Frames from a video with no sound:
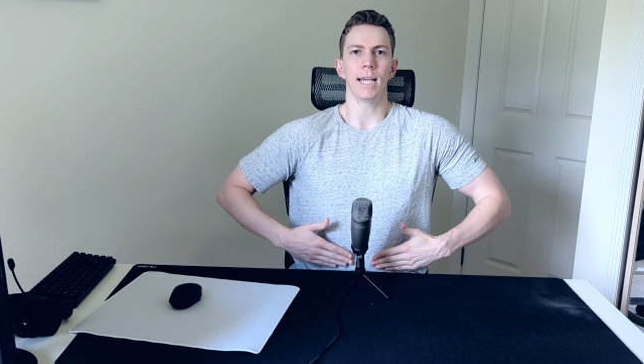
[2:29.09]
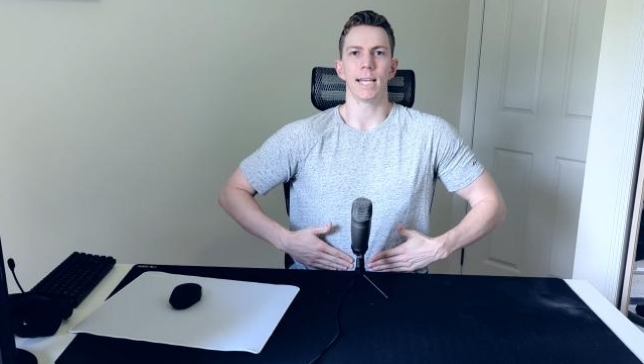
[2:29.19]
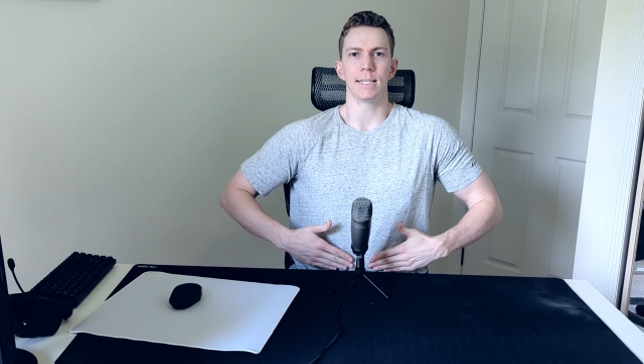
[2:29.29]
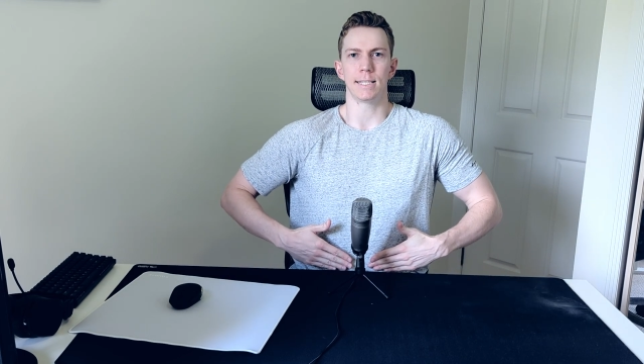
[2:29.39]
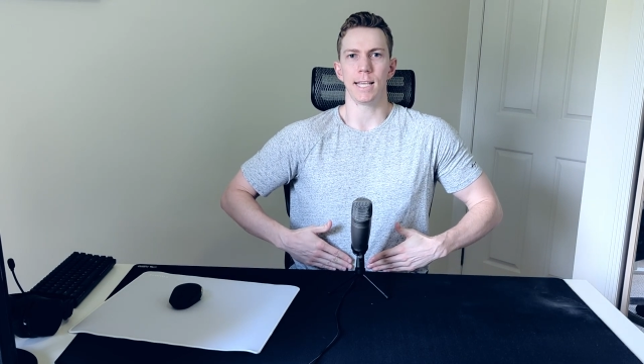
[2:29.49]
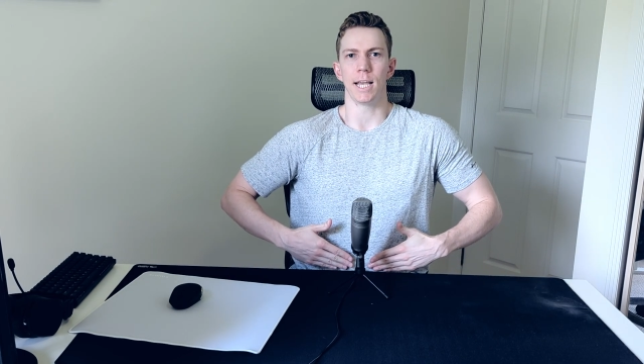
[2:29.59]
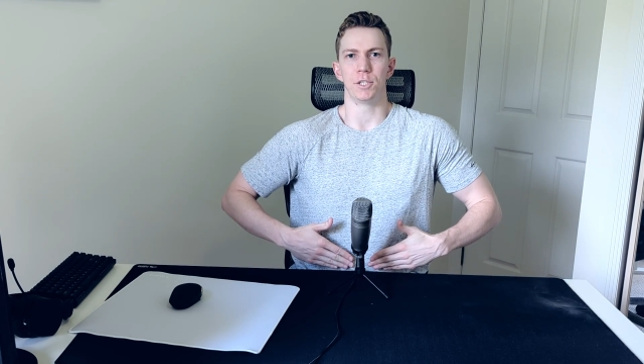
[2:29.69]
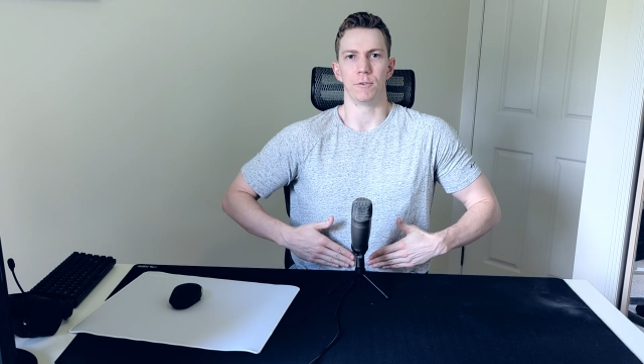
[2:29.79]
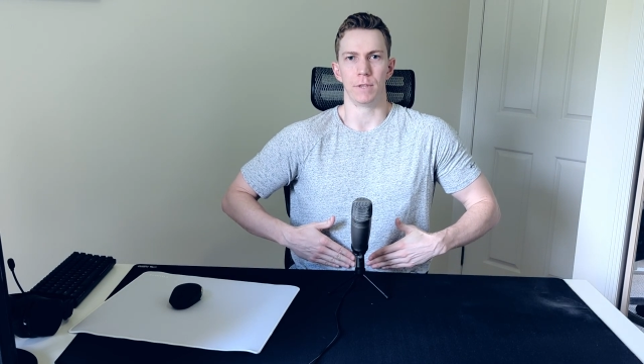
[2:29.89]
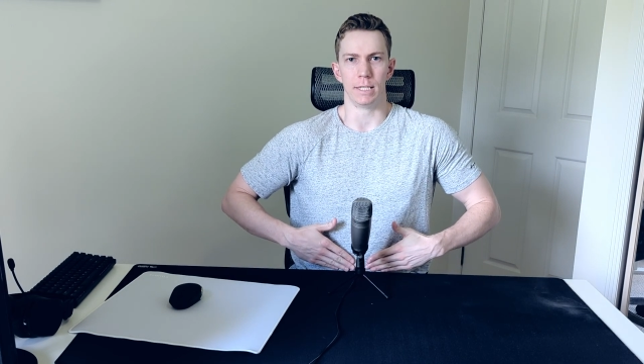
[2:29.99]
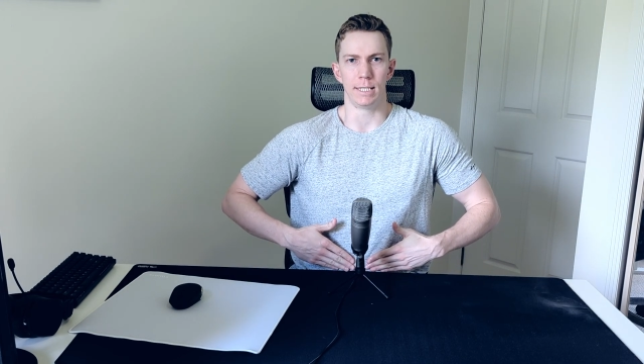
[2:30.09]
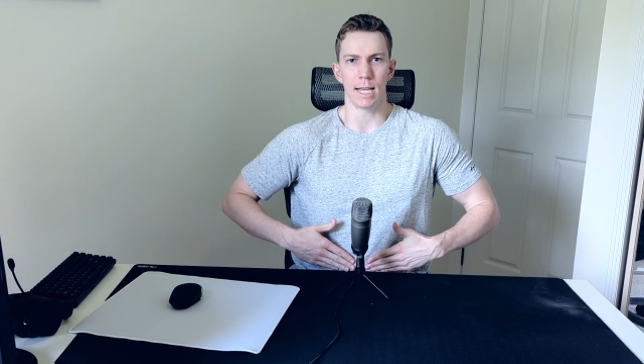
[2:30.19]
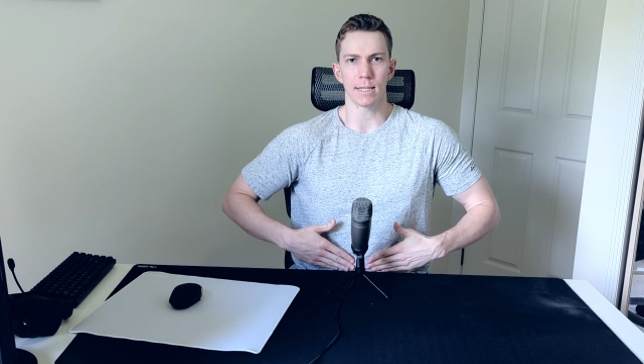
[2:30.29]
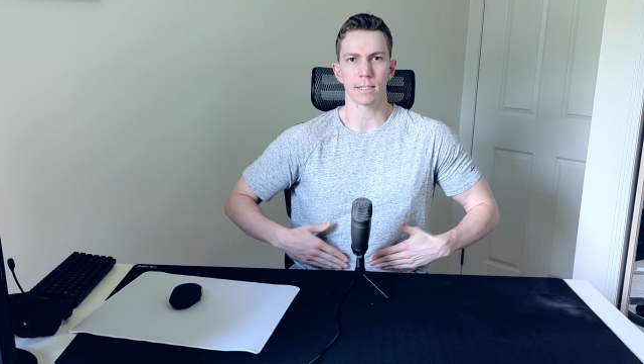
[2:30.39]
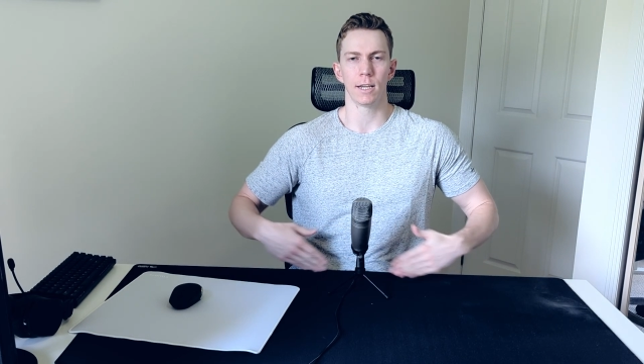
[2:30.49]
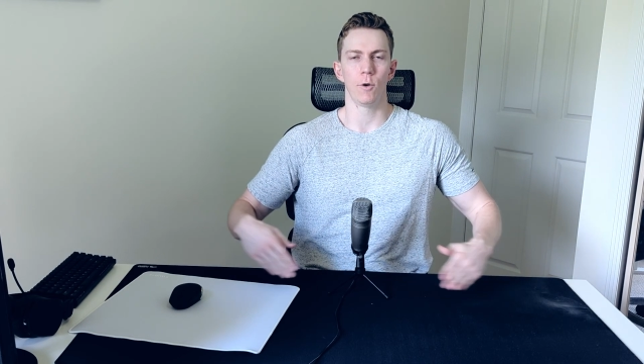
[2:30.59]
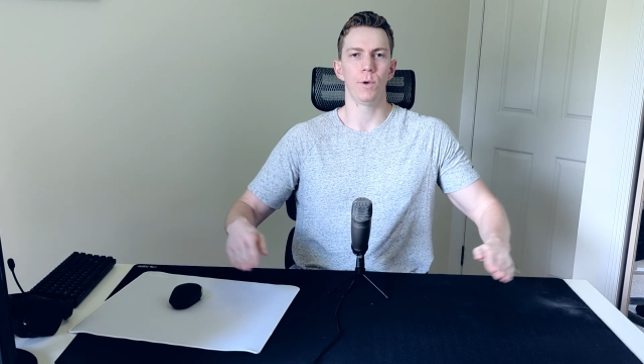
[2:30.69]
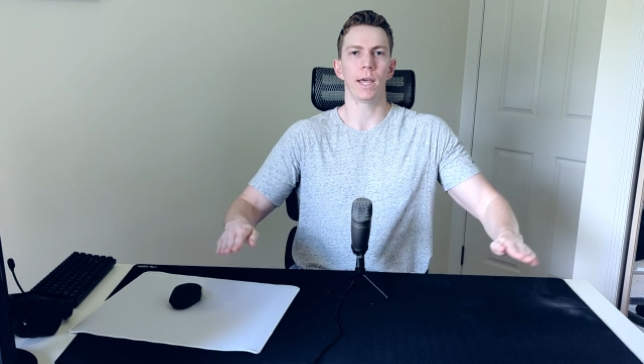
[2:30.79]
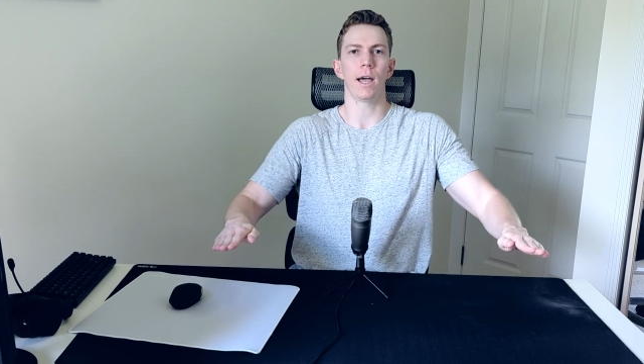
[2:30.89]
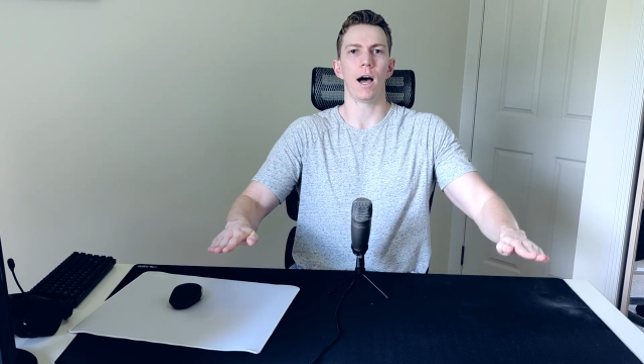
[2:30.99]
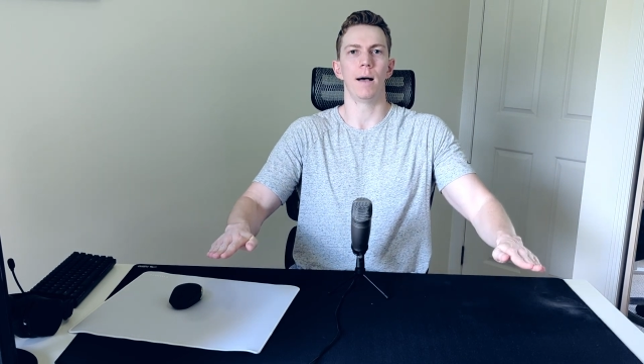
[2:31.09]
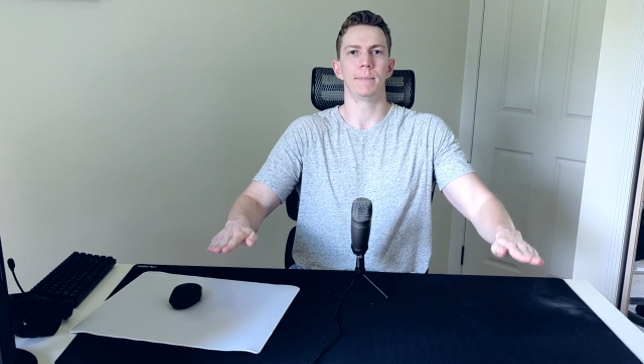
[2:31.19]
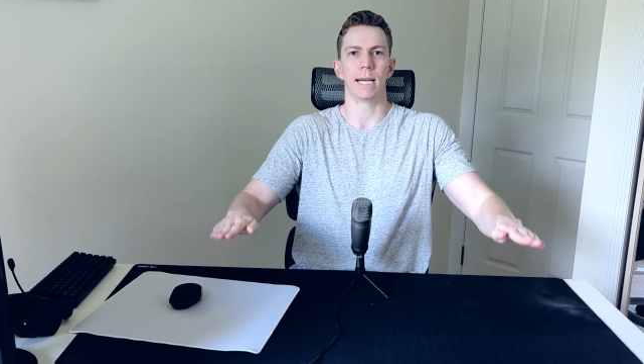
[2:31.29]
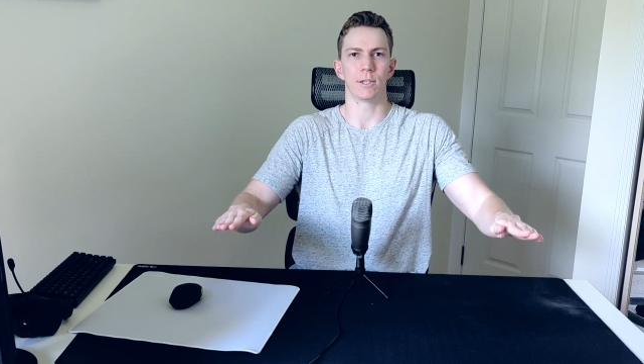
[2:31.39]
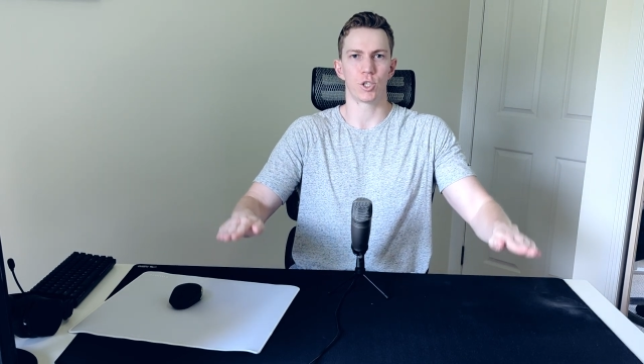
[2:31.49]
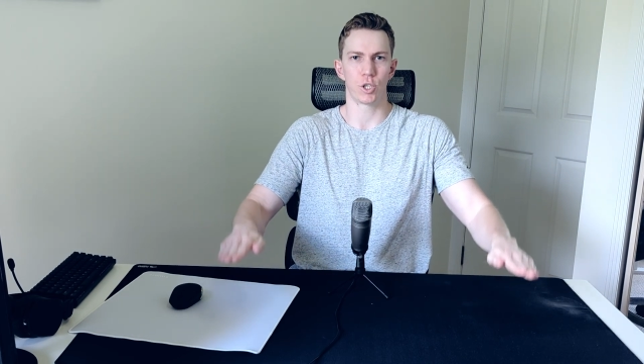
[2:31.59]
against the edge of the desk, with our arms out